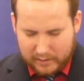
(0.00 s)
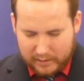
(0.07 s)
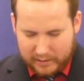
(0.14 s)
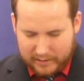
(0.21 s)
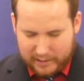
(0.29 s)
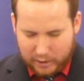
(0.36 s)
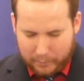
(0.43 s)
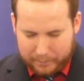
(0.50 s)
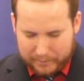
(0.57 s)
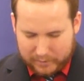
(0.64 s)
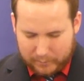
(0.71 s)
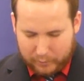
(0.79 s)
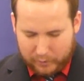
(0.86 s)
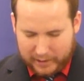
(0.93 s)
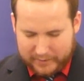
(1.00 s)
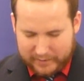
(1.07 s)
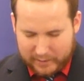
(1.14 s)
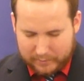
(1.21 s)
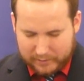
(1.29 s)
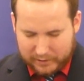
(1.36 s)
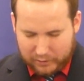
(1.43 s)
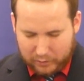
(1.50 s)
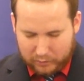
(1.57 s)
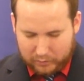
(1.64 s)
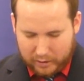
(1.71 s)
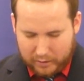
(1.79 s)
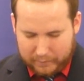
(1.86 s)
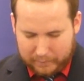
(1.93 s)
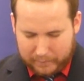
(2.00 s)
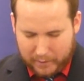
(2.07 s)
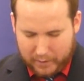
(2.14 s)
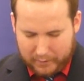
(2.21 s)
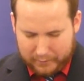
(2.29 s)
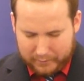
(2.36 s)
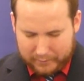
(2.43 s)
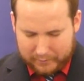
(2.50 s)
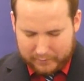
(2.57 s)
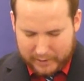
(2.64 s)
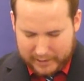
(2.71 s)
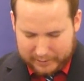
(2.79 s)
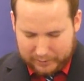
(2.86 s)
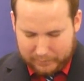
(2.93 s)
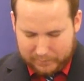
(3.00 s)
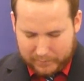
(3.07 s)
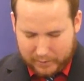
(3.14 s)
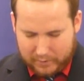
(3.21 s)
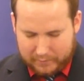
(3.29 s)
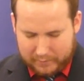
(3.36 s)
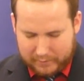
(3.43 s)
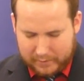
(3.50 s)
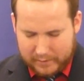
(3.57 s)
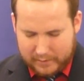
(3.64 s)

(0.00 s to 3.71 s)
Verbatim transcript: and to help to bring them to your love, Father. Thank you, Father.